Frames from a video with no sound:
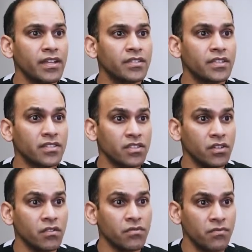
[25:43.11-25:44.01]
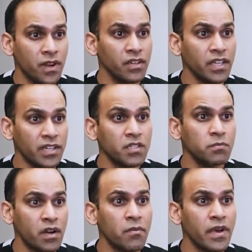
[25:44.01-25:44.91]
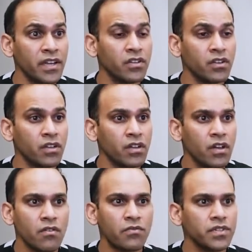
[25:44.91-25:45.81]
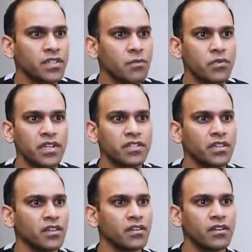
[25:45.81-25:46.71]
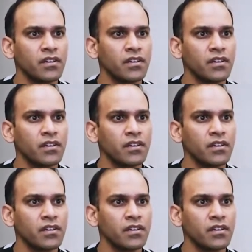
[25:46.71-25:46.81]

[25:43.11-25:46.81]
is still fairly experimental, for some reason,